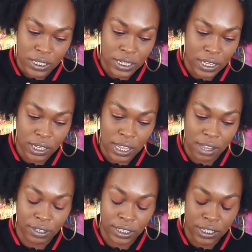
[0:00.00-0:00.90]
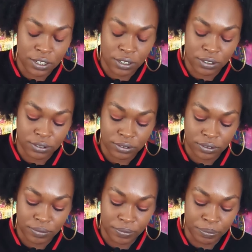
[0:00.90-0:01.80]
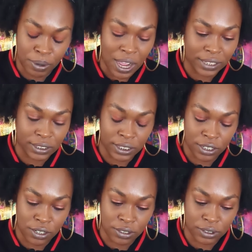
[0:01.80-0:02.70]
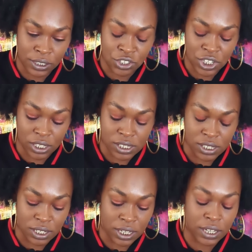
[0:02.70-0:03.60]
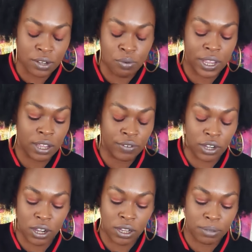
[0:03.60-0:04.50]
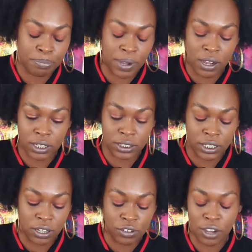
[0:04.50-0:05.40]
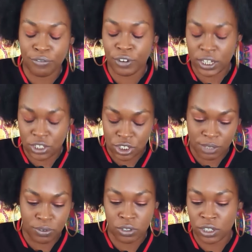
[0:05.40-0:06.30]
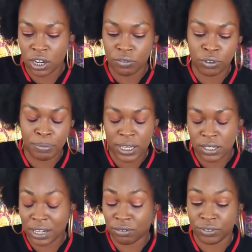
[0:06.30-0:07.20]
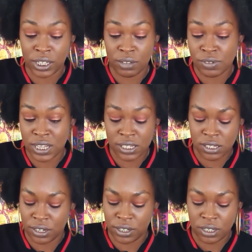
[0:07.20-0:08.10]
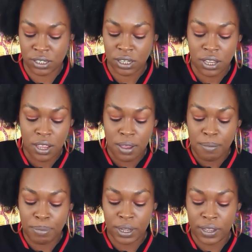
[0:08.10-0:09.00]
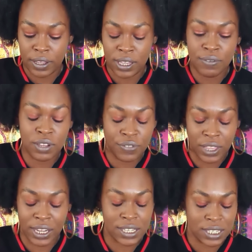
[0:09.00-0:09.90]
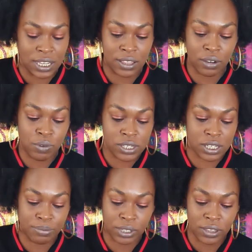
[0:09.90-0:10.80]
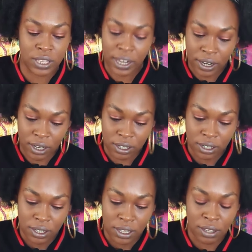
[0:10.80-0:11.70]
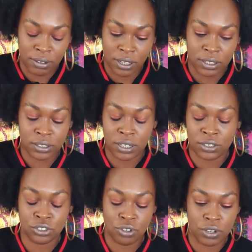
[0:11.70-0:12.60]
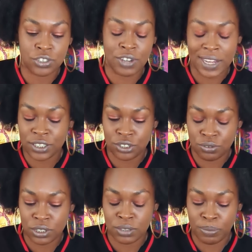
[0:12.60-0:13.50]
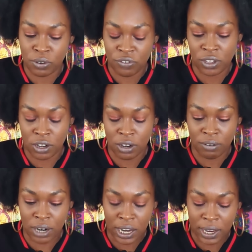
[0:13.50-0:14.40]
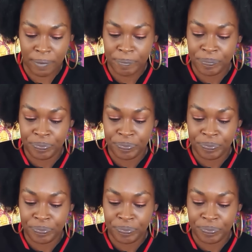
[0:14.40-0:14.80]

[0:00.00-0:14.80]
They allow pride, ego, and jealousy to get in the way of y'all bond, Leo, y'all friendship, or y'all romance. I don't think it was that serious. But even if, like I said, there was something there, a strong attraction towards the both of y'all, right?